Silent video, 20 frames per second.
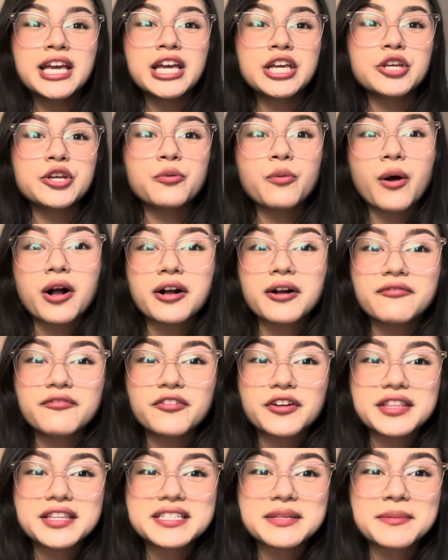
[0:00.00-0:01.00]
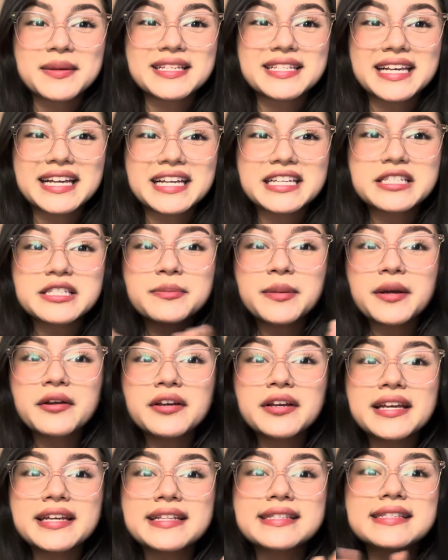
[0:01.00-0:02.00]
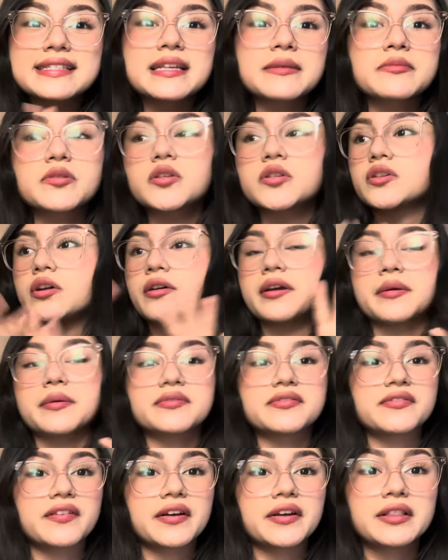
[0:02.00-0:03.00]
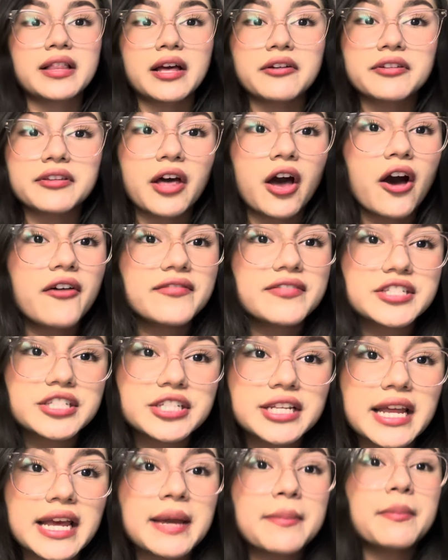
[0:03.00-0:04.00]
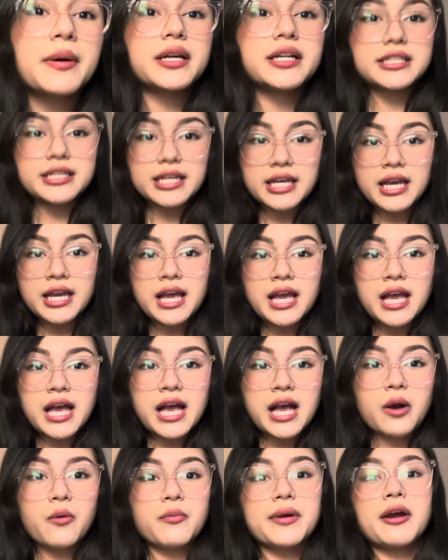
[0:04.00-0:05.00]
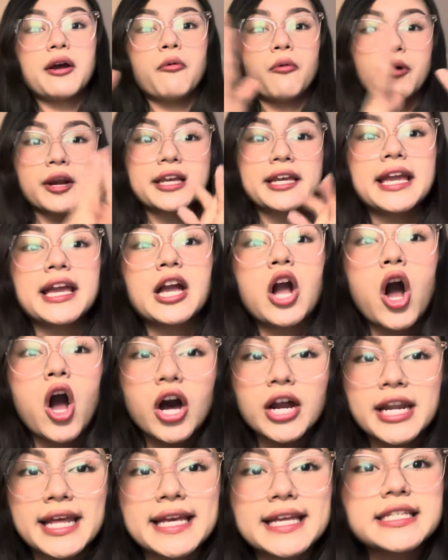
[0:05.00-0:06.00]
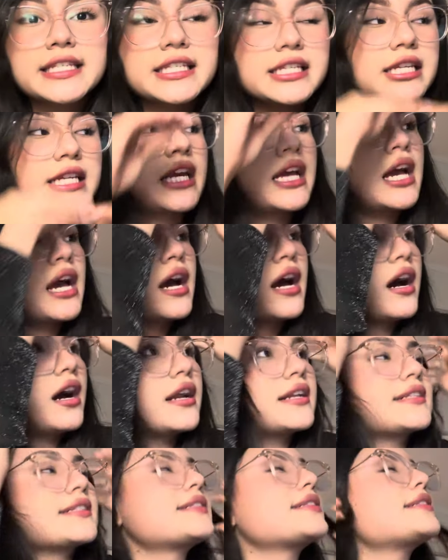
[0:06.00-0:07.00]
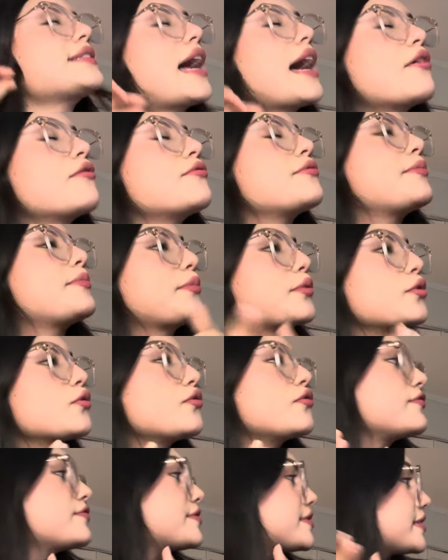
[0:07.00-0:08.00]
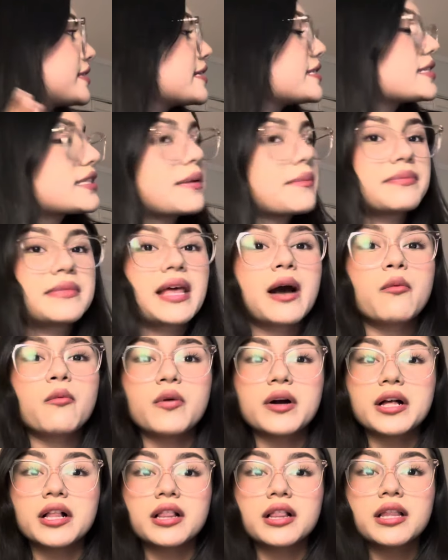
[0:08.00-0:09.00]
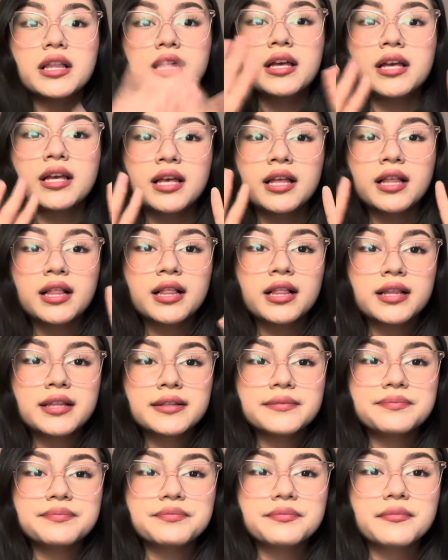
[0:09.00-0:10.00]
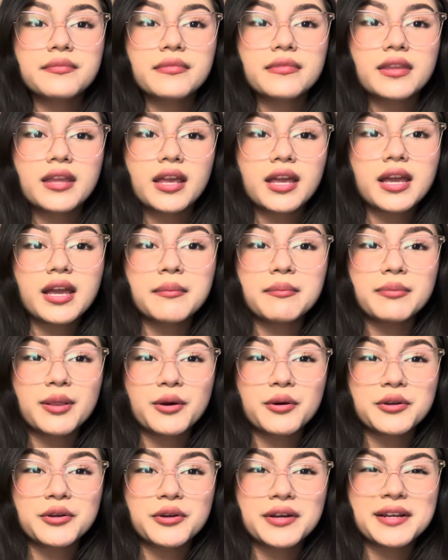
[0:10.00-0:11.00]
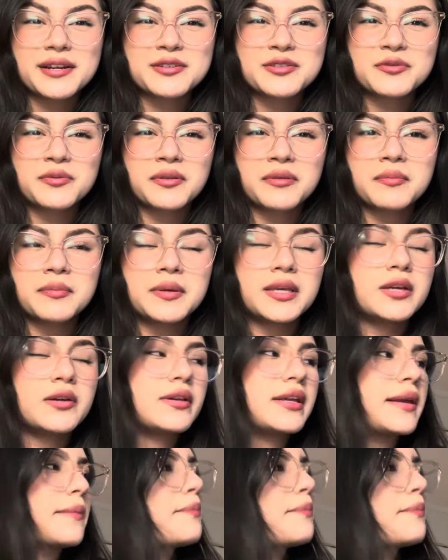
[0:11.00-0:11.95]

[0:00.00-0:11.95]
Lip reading: You're welcome for this amazing experience. I'm so sorry it was very loud in the office today, but we are working on it, on a soundproof system that will implode your ears with beauty.